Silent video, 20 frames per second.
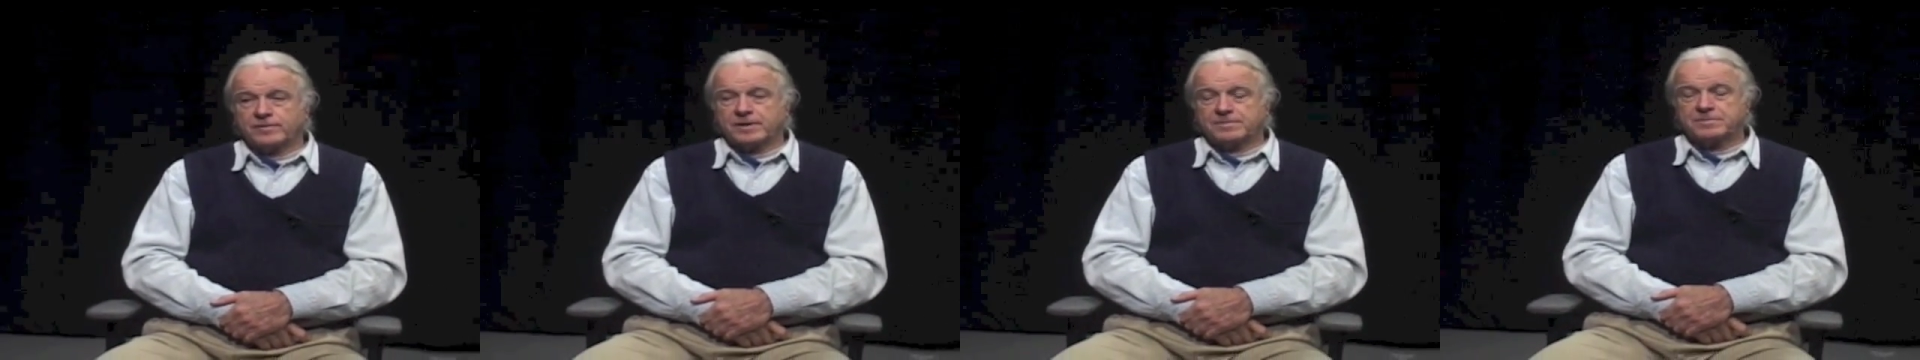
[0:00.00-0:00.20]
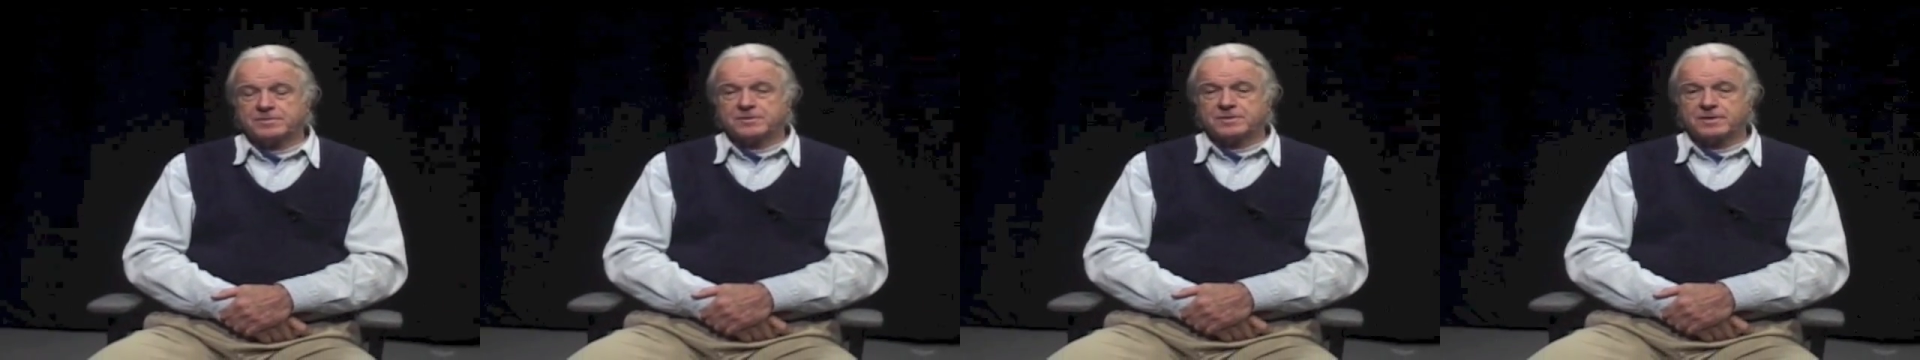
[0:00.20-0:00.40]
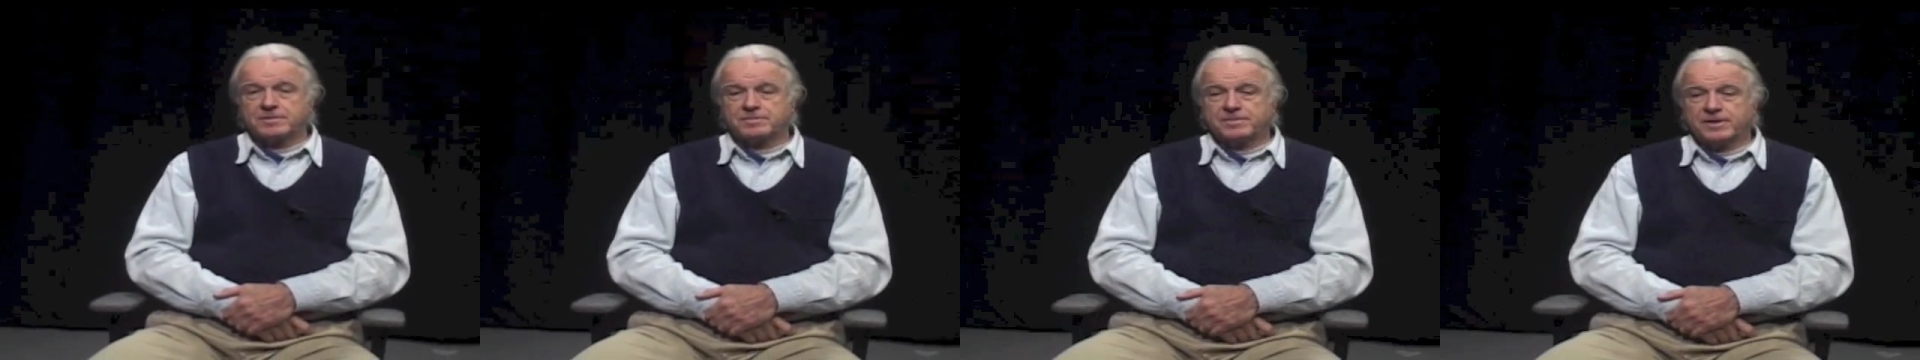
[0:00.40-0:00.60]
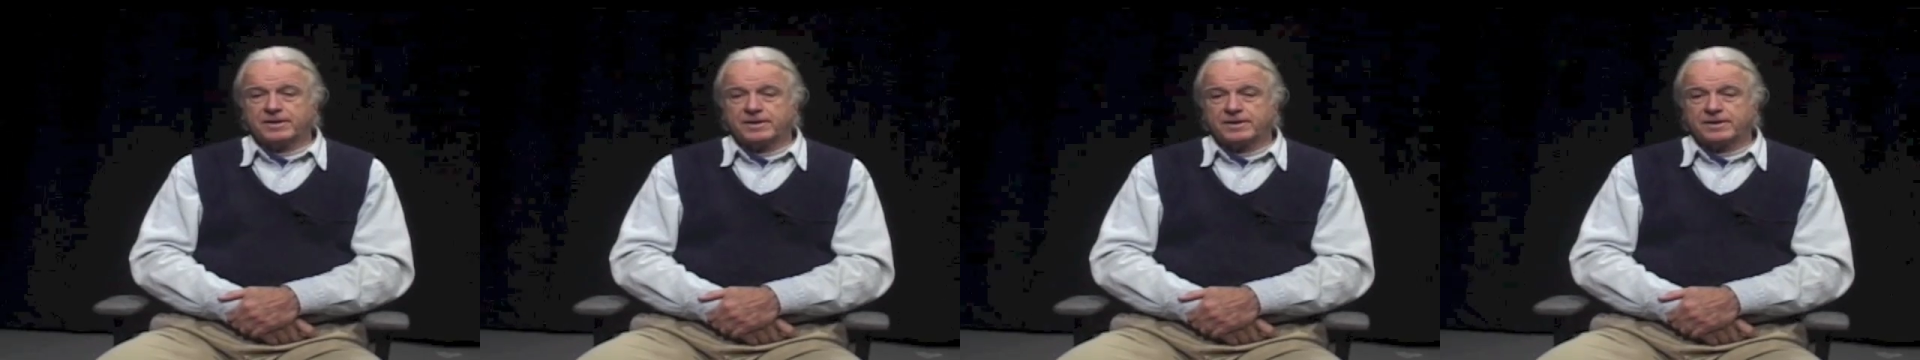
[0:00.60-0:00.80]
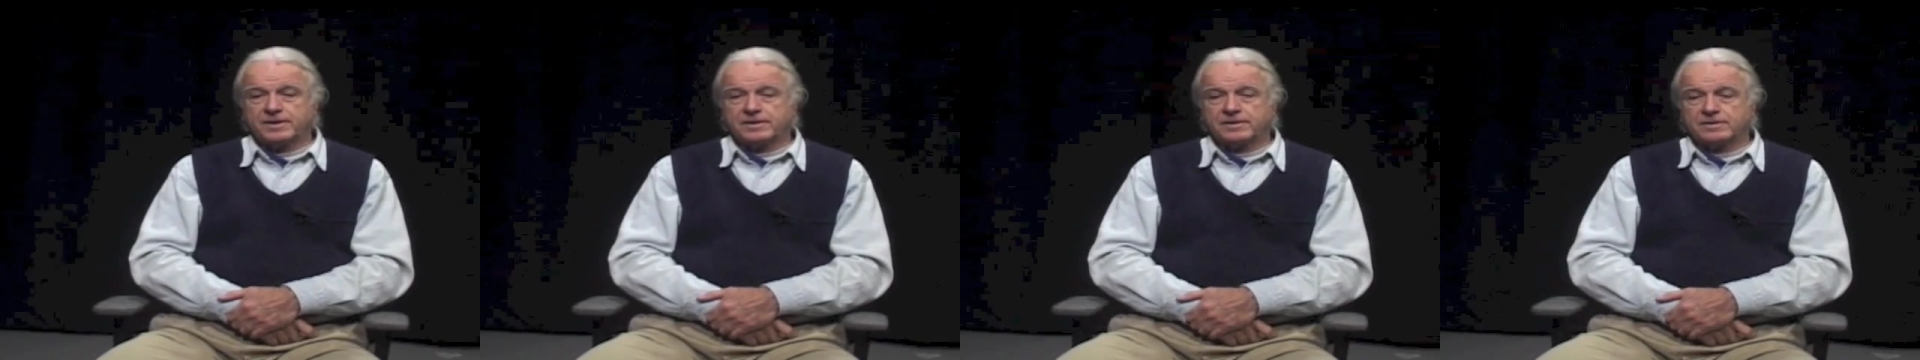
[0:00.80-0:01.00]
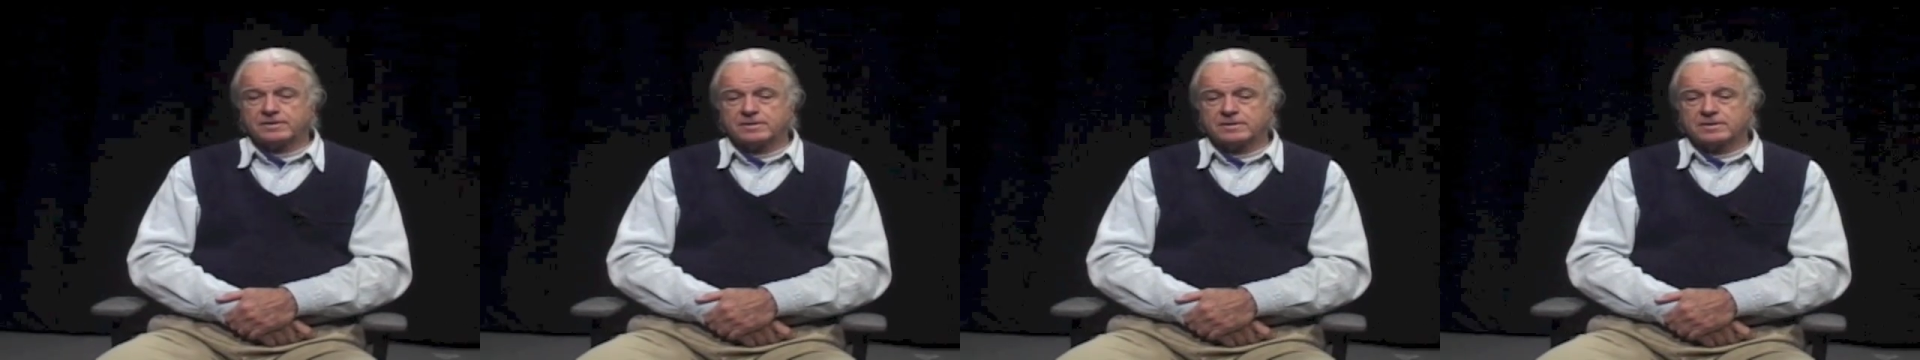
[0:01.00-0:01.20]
up to the painting,